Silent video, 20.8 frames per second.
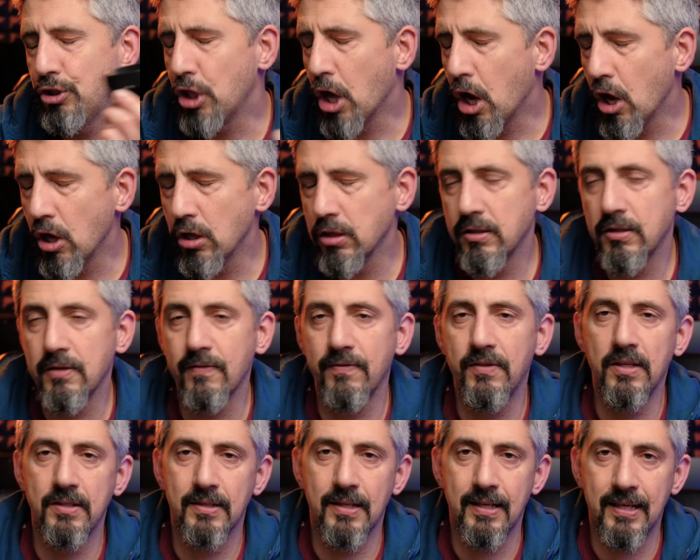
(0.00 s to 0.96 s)
tons of
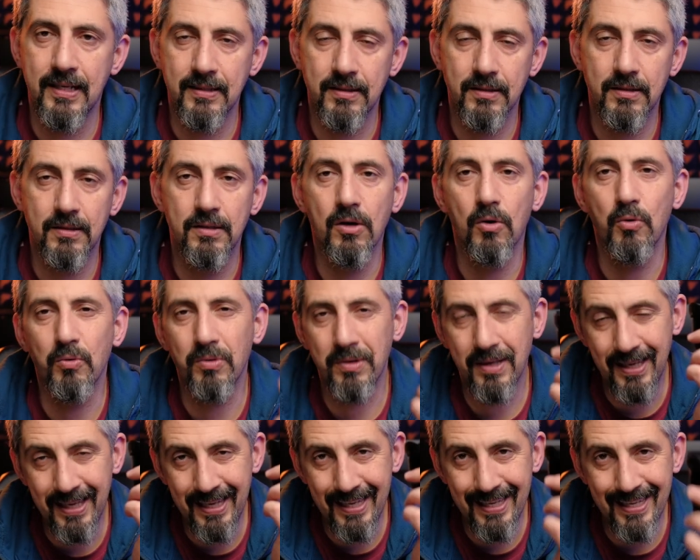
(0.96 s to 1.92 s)
these lenses. So
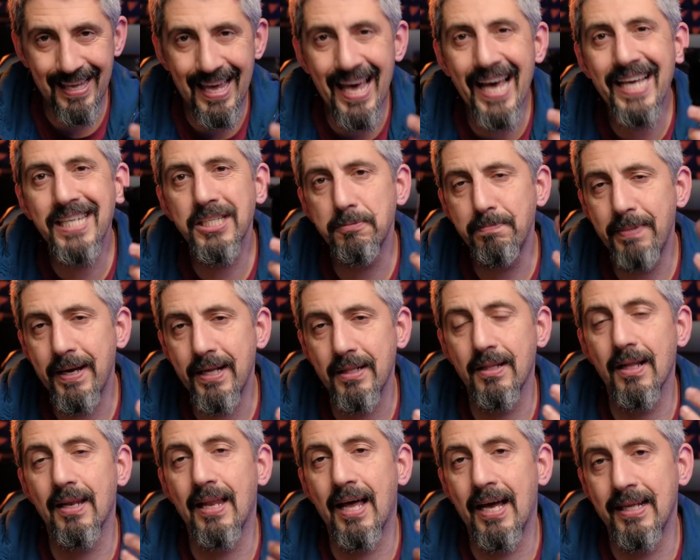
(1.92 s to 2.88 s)

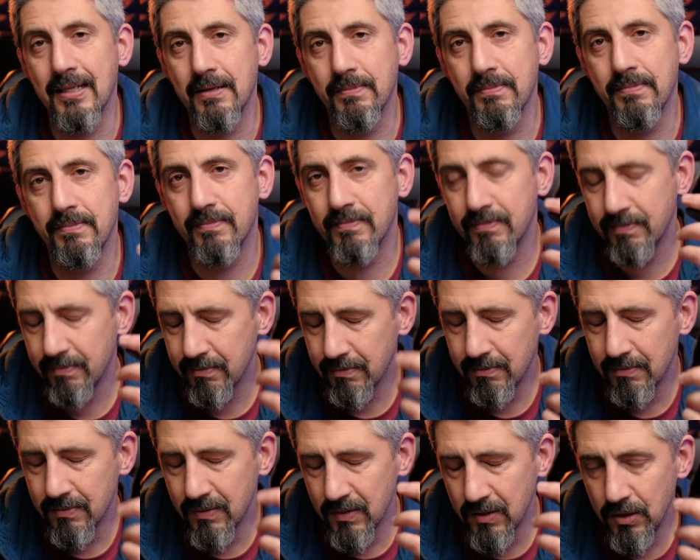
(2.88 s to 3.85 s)
expand the lineup.
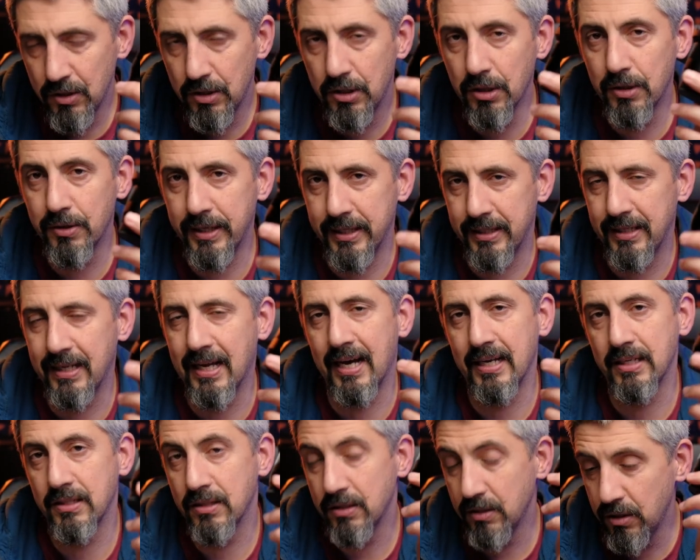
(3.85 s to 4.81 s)
Do it,
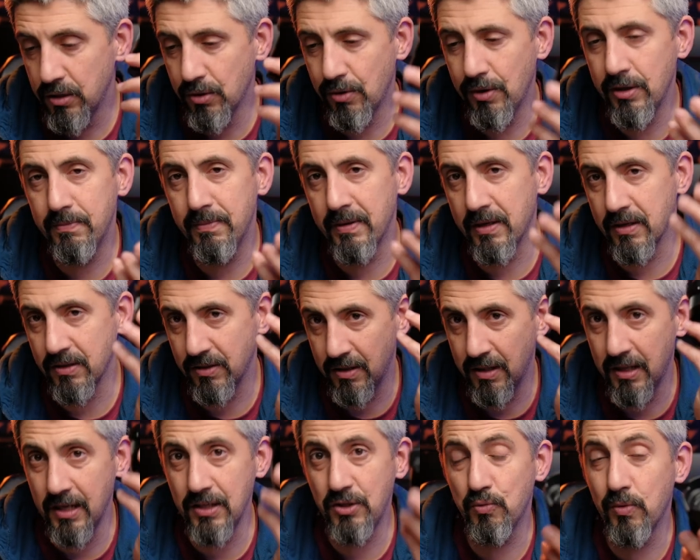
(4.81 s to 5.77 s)
guys. Do it, because
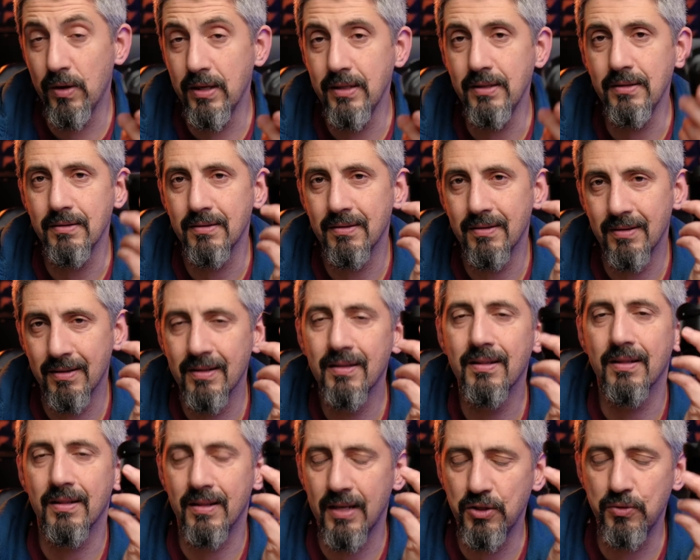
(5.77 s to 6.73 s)
this
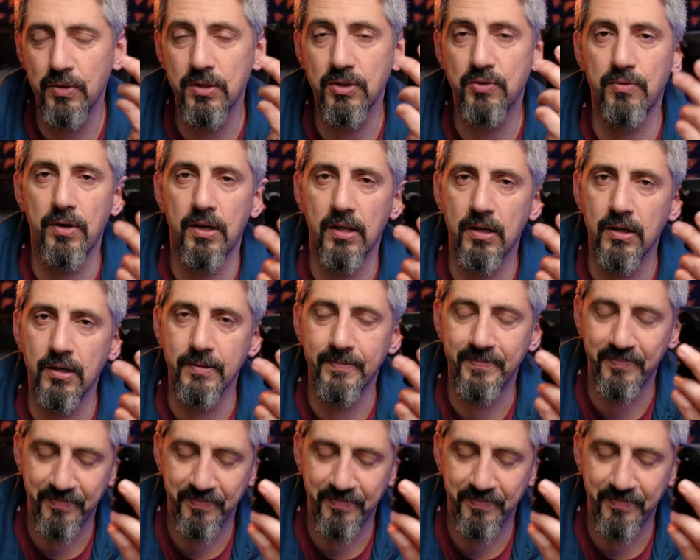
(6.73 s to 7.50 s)
one's really good.